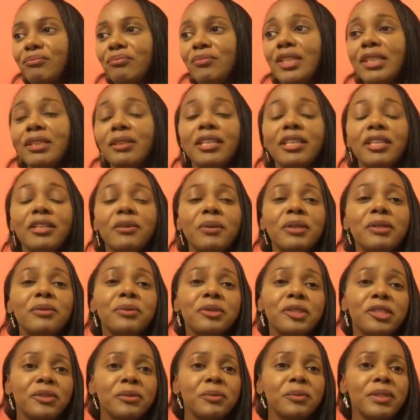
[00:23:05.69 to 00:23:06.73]
Anyways,
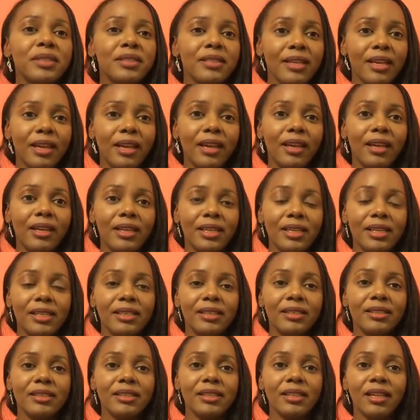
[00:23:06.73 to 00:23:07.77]
what she was saying
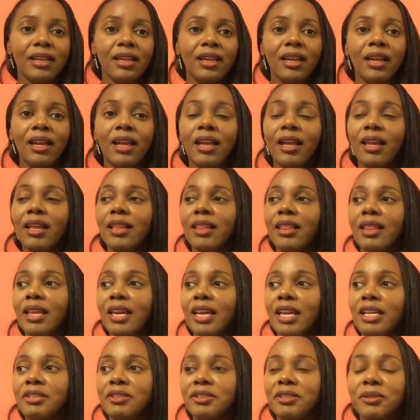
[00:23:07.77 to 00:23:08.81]
is
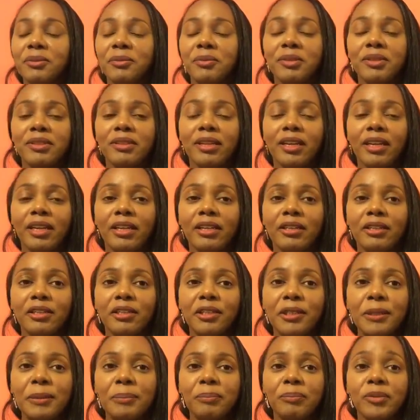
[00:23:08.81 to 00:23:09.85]
that she was like,
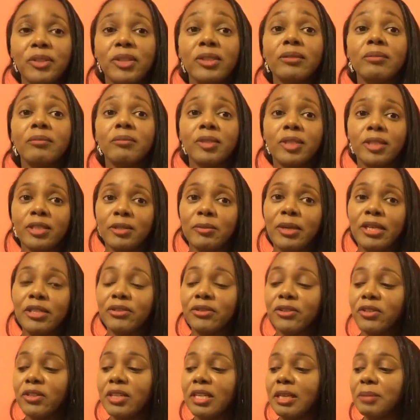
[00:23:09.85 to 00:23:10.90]
because of my
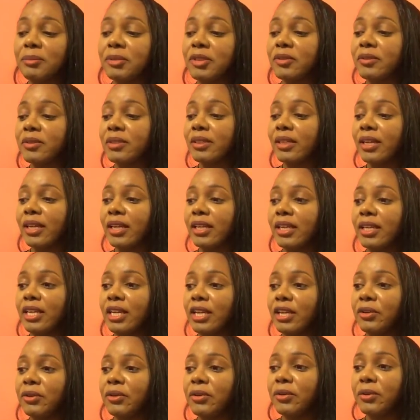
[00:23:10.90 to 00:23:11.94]
surname, she was like,
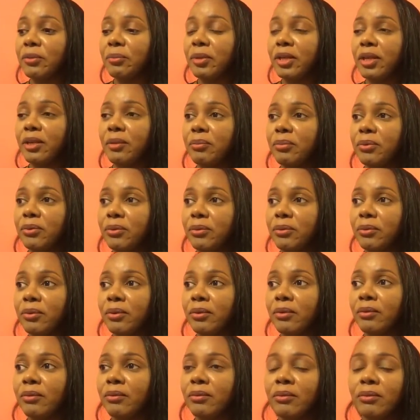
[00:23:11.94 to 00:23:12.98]
yeah, your people,
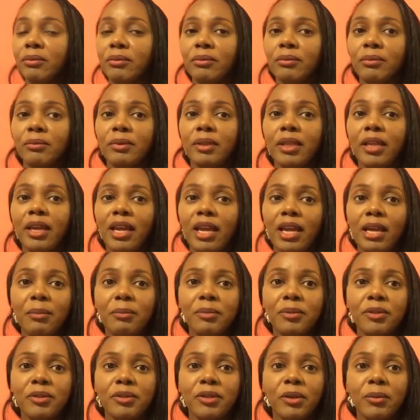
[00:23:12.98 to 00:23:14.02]
the
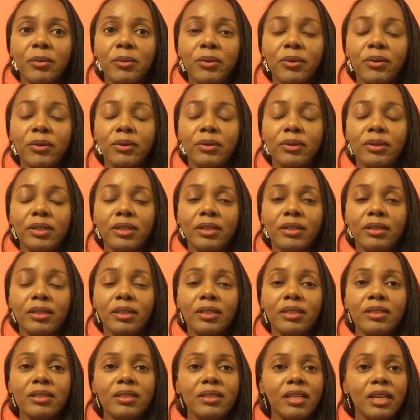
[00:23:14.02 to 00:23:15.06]
Epps, they were
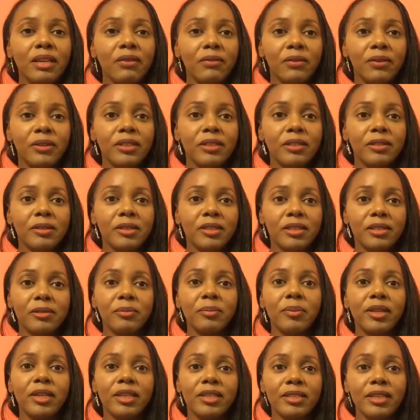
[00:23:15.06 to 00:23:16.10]
enslaved on this
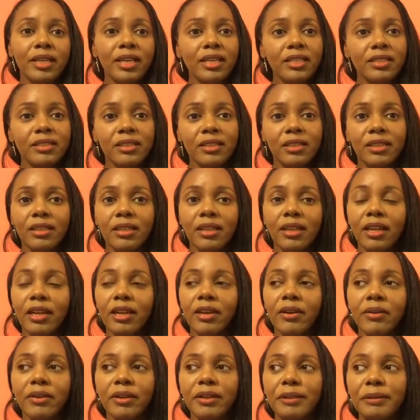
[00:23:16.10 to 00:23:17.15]
plantation in the
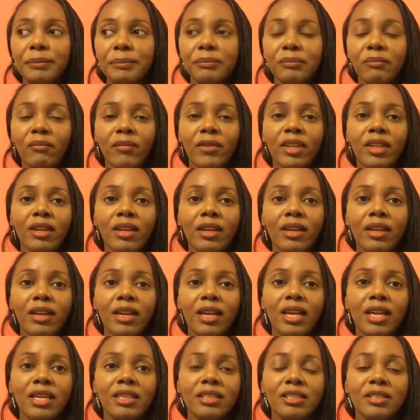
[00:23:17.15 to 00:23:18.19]
area.
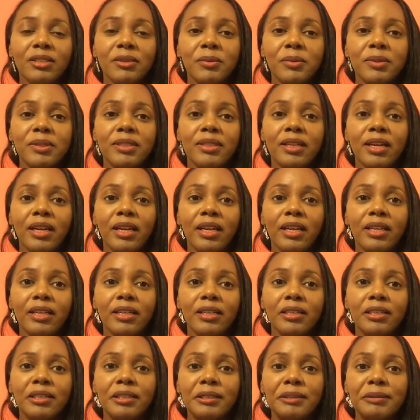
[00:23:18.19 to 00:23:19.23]
And she was like,
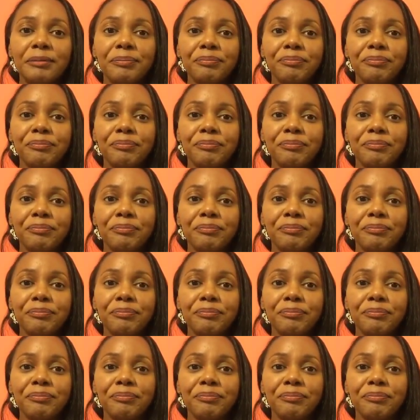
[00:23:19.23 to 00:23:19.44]
all